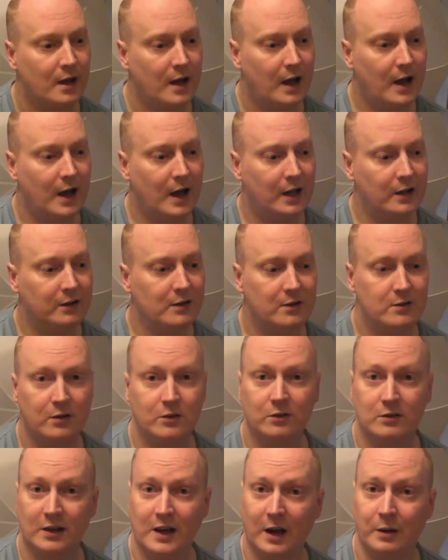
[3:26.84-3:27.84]
And it's a
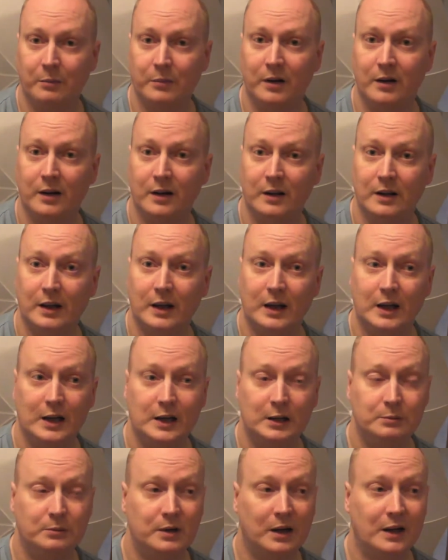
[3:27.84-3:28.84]
good camera,
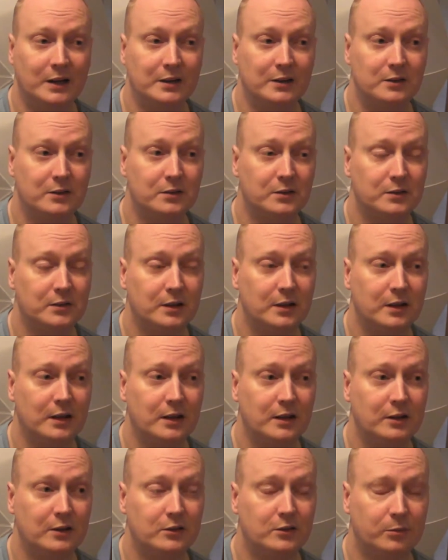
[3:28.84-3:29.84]
and
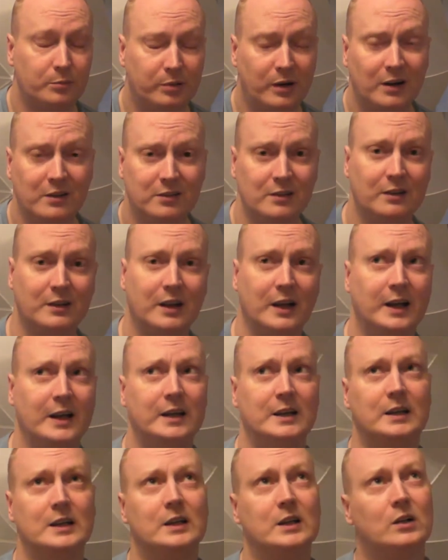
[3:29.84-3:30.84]
surprisingly
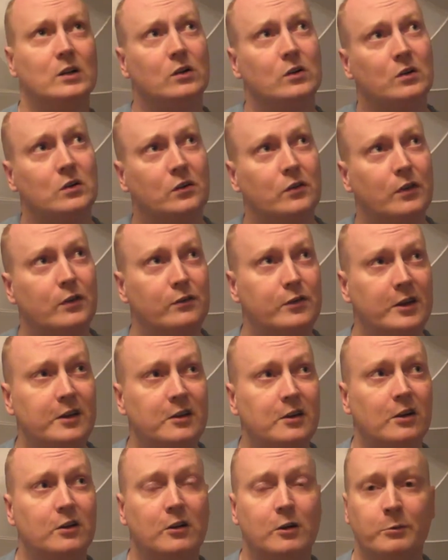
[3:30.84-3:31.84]
the
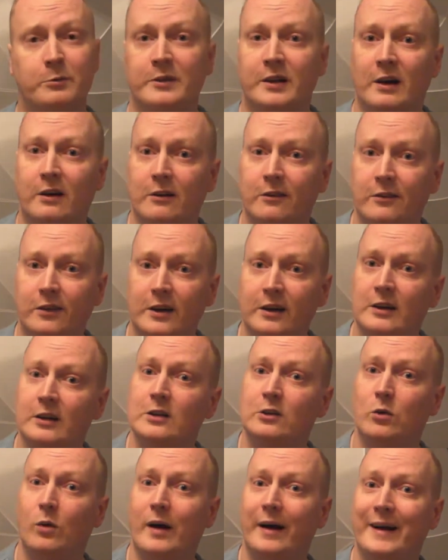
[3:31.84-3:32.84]
video that comes out of it is
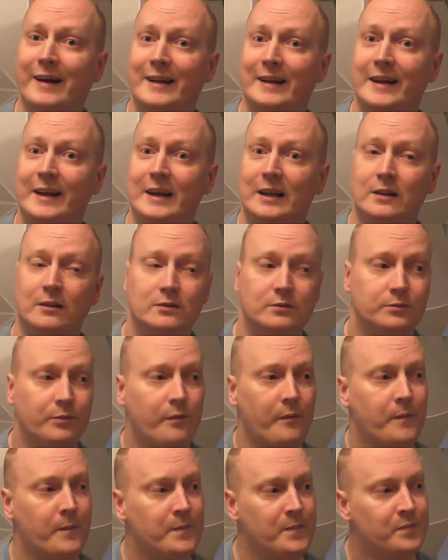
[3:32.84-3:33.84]
quite clean,
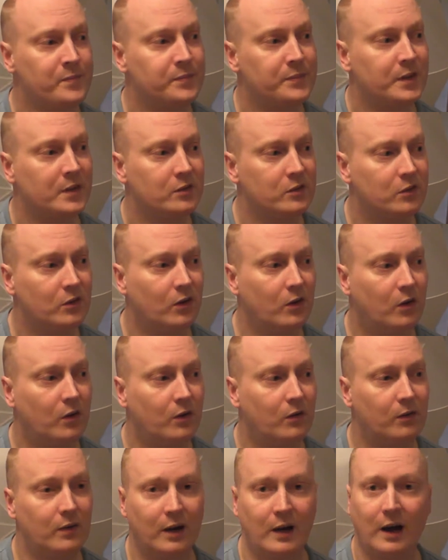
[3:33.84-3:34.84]

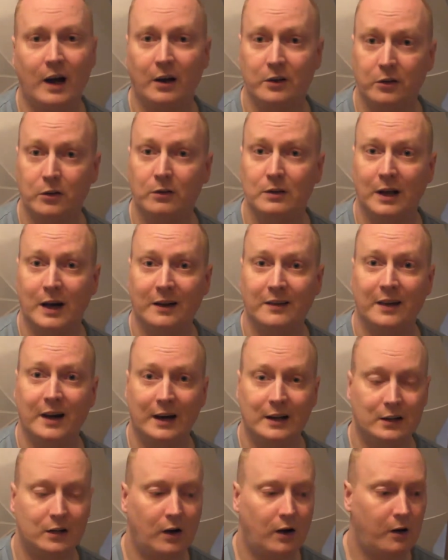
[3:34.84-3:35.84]
so I do like that
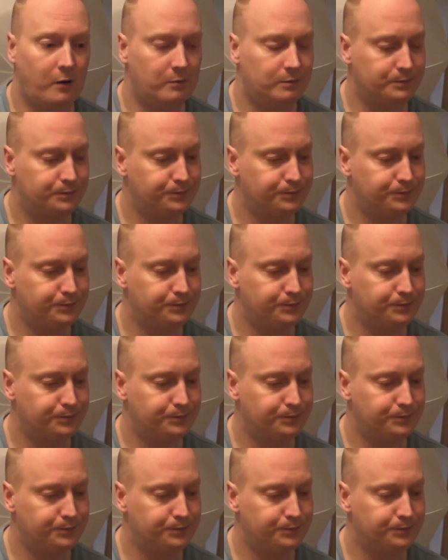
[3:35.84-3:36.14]
a lot.